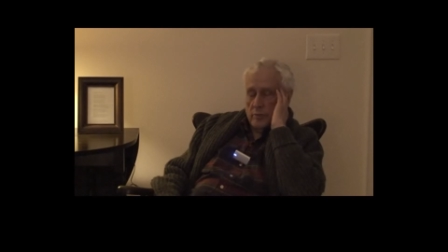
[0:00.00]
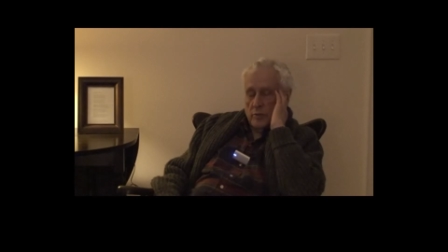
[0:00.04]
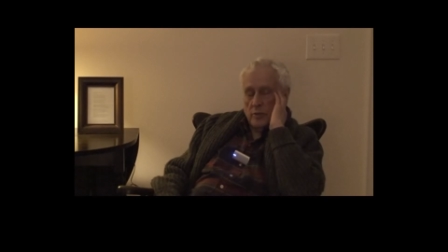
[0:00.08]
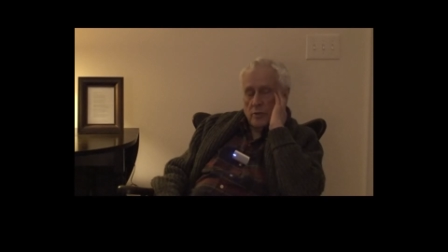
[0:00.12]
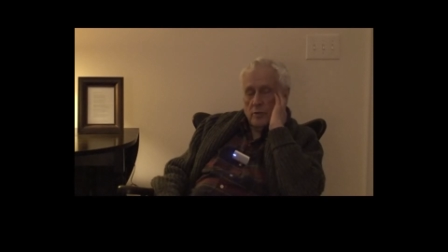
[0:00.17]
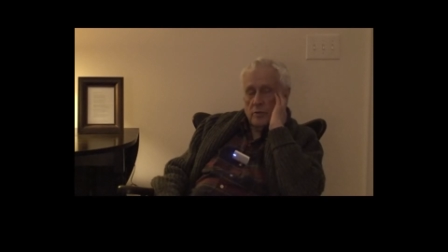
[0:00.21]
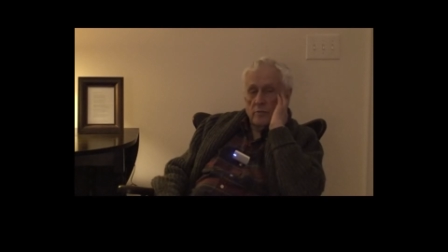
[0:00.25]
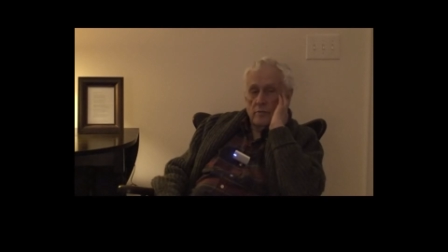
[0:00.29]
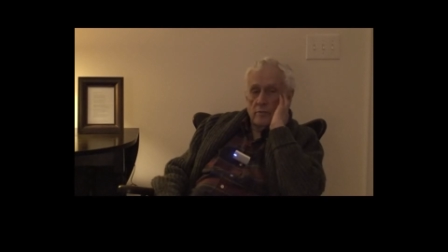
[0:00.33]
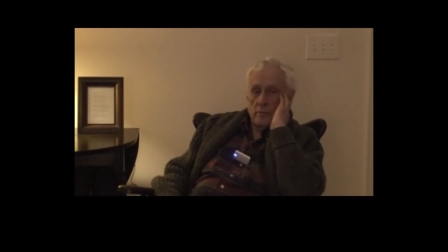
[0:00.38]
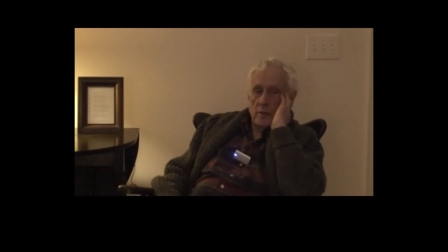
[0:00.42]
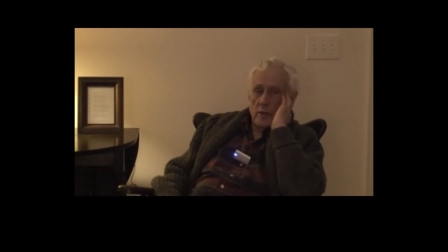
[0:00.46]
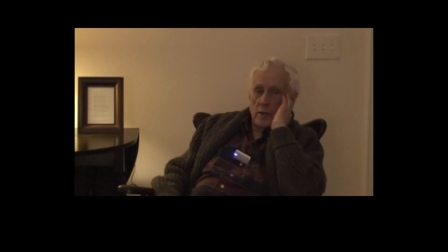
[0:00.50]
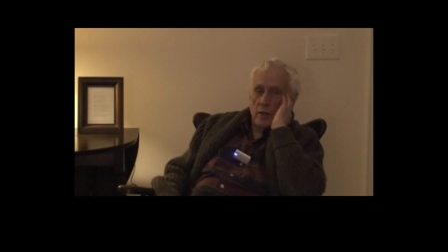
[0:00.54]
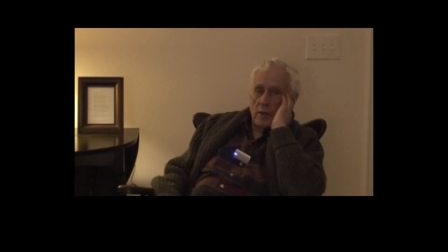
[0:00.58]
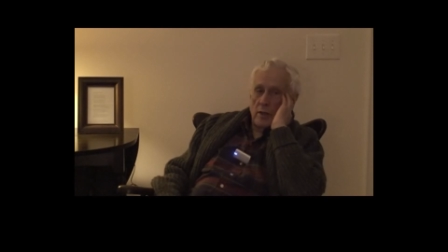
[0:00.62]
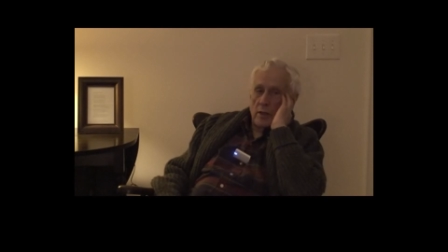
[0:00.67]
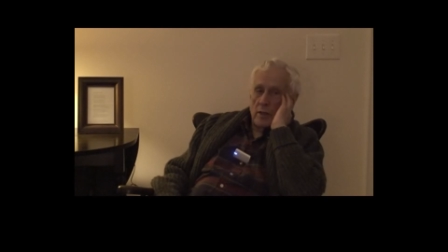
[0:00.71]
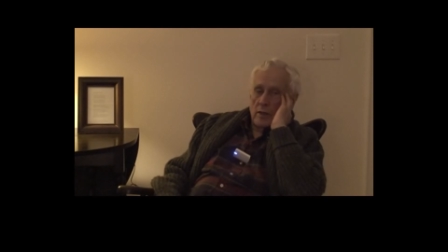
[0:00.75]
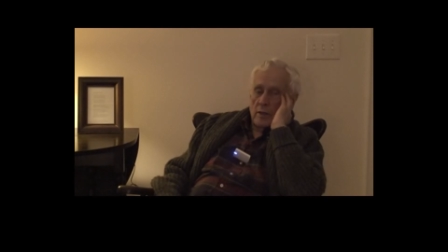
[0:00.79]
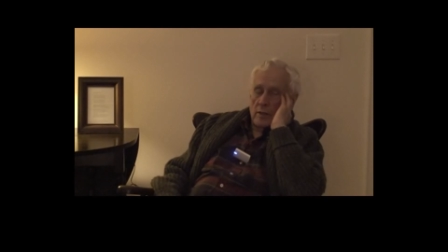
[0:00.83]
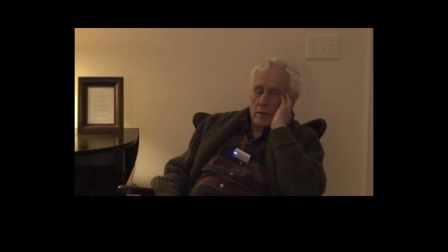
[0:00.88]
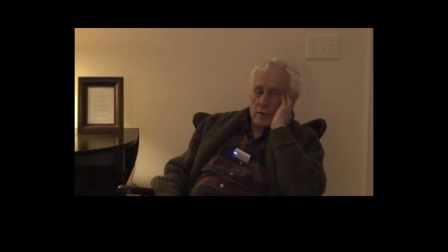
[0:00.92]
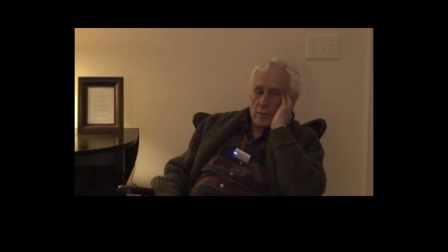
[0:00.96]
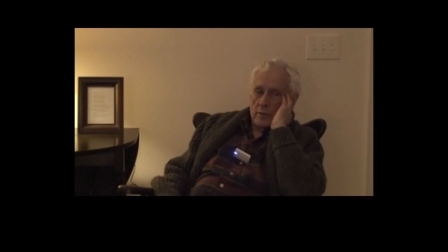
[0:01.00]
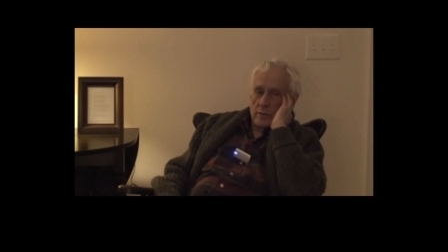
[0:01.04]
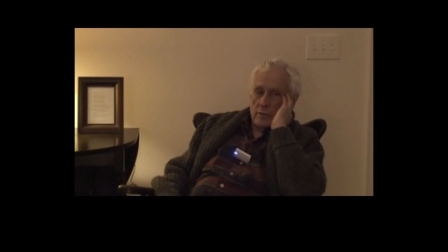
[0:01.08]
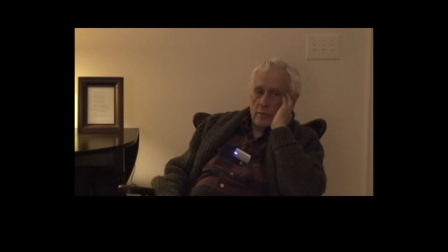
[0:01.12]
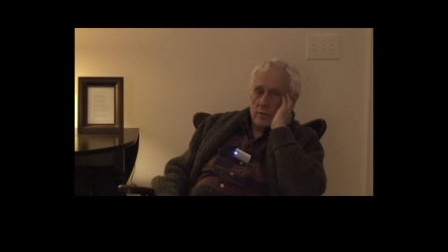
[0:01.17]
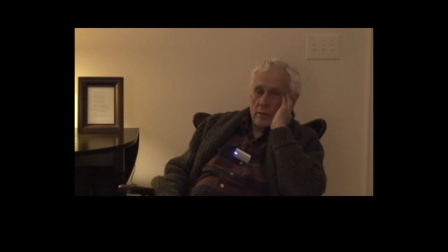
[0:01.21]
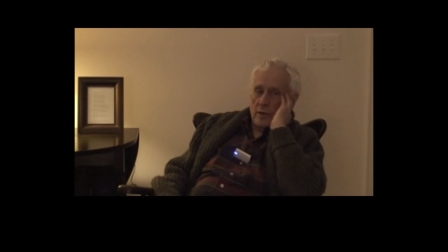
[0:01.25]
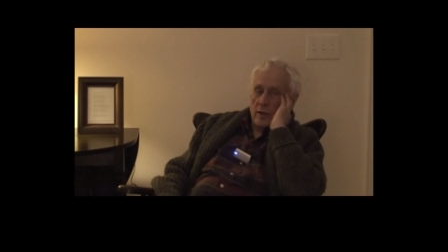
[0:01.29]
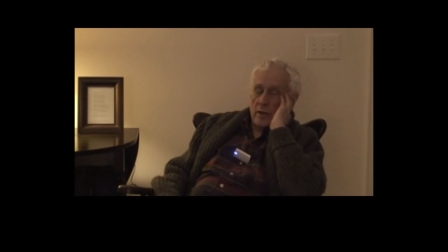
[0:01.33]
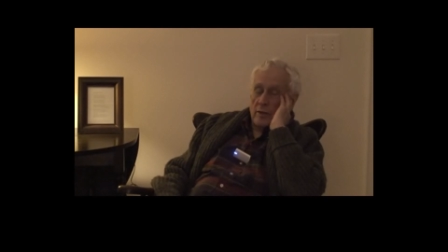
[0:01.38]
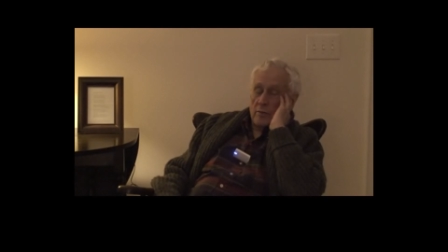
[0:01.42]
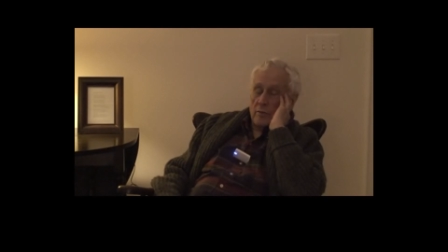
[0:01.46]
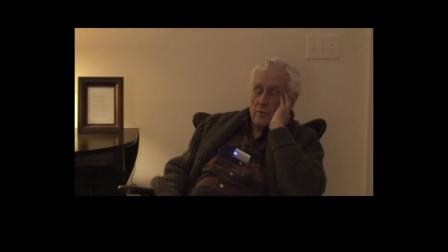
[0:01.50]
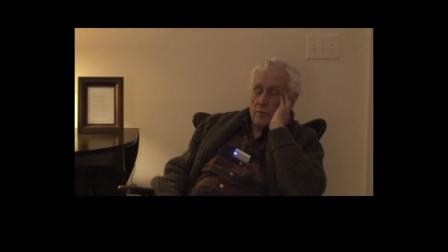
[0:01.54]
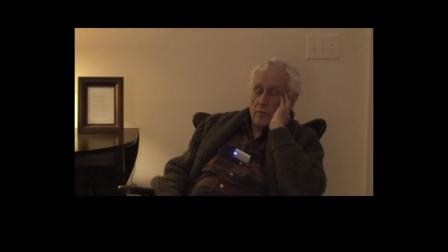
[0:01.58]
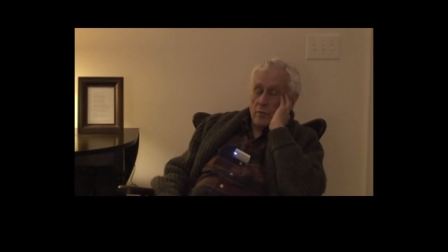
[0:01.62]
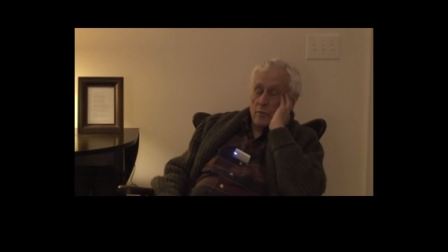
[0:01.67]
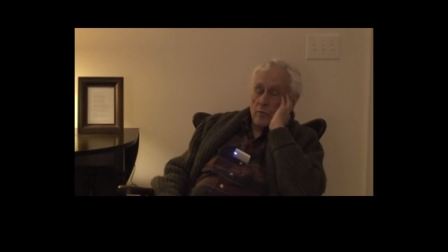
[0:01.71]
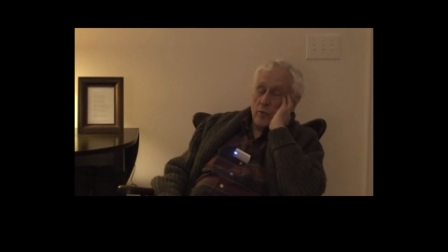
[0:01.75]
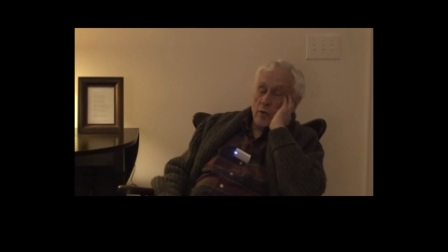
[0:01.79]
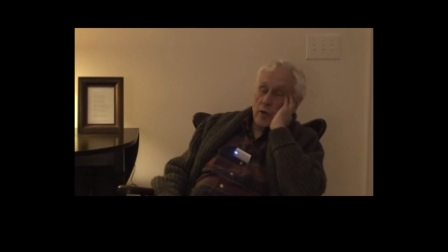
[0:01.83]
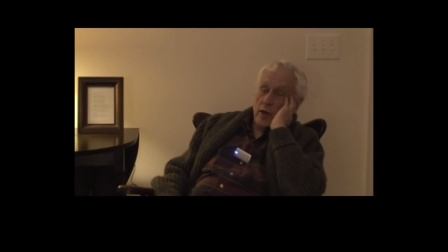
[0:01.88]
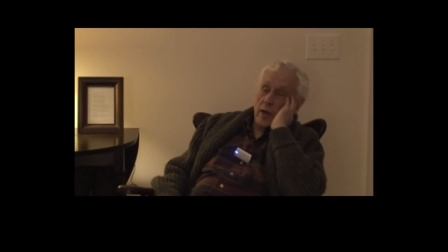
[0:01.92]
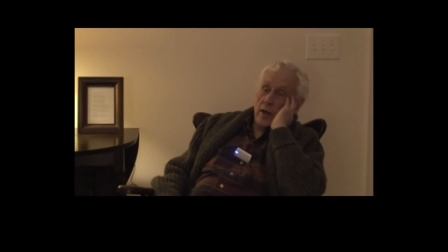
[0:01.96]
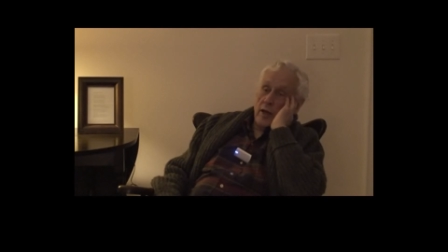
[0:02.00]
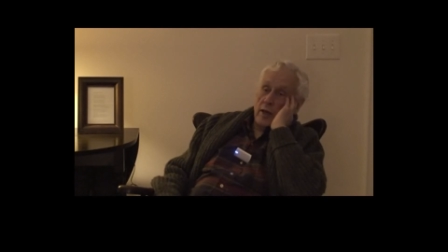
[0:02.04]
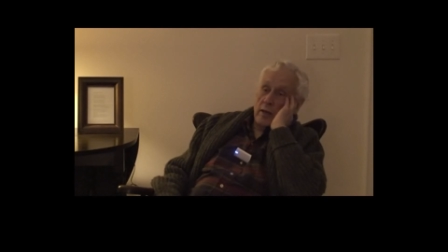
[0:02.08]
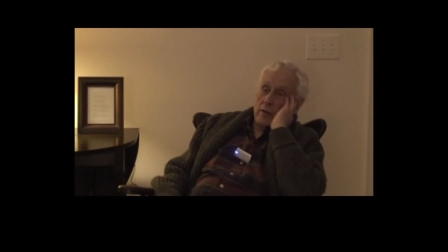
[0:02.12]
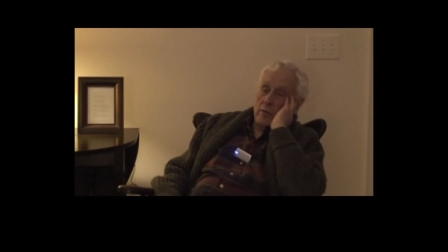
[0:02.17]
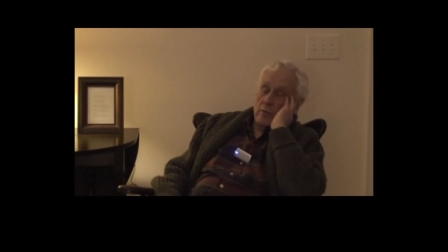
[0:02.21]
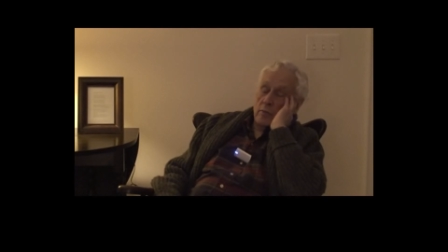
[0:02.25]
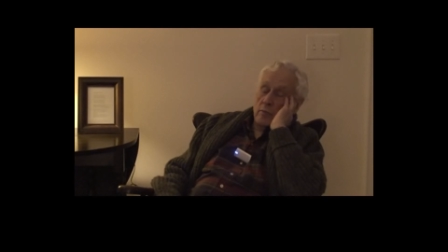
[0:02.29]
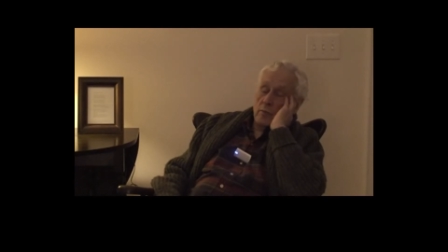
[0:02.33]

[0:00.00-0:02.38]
So, and when I